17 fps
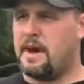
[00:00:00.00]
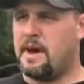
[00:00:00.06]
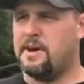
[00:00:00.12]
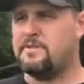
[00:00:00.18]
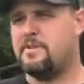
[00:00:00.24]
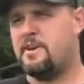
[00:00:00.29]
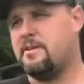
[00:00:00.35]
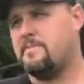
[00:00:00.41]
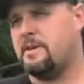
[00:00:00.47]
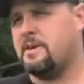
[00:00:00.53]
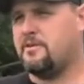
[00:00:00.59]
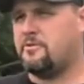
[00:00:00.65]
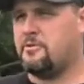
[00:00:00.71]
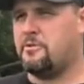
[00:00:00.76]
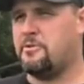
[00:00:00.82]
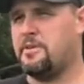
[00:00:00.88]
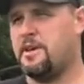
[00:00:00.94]
I try to make
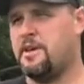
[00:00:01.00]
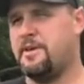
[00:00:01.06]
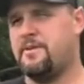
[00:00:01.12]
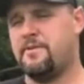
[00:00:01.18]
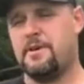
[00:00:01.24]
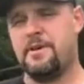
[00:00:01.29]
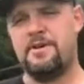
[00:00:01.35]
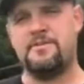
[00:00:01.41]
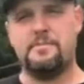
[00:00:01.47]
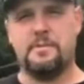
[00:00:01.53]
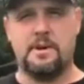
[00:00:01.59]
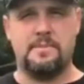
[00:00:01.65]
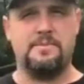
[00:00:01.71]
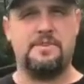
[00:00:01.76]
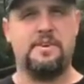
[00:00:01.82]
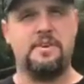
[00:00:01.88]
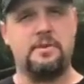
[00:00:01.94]
sure that if a customer
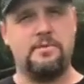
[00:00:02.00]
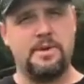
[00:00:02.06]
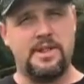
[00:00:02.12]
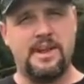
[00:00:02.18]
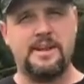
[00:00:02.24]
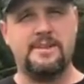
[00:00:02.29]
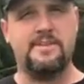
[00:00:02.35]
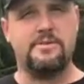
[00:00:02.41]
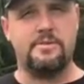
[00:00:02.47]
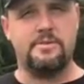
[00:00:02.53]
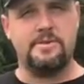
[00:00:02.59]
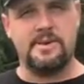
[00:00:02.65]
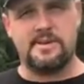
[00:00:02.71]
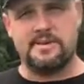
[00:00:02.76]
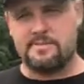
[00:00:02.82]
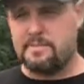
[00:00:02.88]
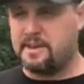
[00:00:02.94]
comes in here, we like to
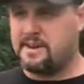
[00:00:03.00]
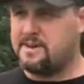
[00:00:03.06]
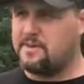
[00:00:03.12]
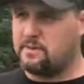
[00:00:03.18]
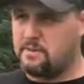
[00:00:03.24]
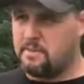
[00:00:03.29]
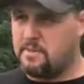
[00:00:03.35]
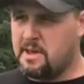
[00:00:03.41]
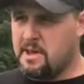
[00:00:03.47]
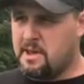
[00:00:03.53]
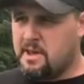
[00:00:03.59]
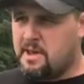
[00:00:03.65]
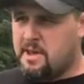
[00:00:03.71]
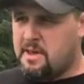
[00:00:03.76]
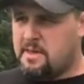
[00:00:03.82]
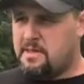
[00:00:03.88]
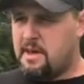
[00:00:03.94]
explain to them
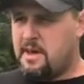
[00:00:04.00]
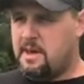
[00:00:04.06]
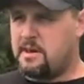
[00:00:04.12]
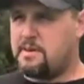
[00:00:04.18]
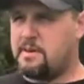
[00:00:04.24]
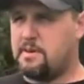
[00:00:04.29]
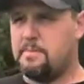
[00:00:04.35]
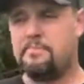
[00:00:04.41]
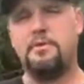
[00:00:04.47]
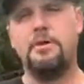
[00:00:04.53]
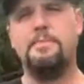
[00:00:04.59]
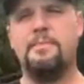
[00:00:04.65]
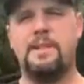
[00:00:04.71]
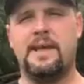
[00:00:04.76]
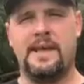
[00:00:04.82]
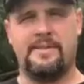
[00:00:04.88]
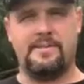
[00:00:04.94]
that to
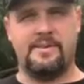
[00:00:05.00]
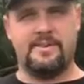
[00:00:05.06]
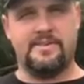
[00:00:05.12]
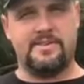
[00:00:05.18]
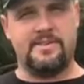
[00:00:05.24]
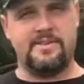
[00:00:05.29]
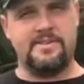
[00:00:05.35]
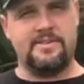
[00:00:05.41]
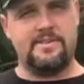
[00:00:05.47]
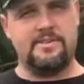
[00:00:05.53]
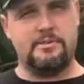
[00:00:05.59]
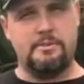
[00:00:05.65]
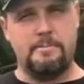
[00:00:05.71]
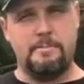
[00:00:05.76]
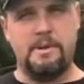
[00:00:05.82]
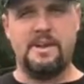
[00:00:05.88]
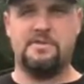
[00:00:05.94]
pre-plan this is
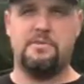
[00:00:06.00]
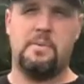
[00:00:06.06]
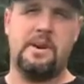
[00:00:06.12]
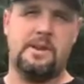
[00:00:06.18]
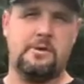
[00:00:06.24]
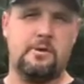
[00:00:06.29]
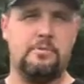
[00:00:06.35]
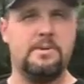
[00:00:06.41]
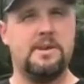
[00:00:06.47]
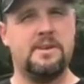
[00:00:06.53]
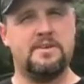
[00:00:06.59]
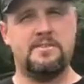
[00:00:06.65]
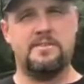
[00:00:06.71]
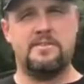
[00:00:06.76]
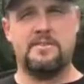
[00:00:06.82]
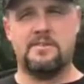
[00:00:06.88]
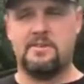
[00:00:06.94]
the best way to go
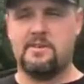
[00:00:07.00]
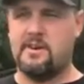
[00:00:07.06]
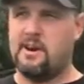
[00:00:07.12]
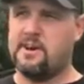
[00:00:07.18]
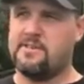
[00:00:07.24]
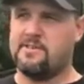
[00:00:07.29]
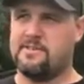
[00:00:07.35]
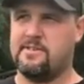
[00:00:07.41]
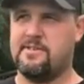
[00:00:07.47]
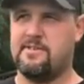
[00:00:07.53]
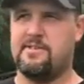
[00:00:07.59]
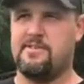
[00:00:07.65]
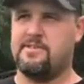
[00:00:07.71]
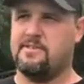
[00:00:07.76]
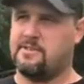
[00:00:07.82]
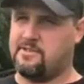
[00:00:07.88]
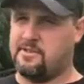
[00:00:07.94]
because the cost
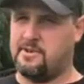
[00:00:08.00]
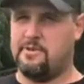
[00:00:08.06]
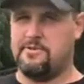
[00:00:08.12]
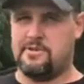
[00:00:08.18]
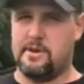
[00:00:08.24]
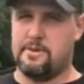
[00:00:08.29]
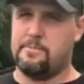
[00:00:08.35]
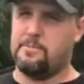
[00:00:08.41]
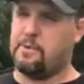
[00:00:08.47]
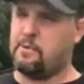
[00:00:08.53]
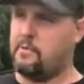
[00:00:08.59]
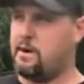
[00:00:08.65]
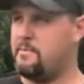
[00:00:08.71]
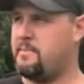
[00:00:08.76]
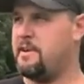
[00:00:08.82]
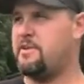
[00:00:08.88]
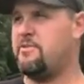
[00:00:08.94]
just goes up. You
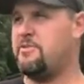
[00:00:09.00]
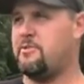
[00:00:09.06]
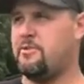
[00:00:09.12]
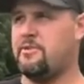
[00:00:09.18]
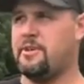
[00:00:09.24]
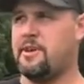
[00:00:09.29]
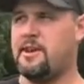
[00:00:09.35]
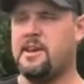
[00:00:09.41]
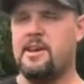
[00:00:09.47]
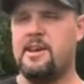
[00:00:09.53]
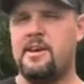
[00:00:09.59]
want to make sure that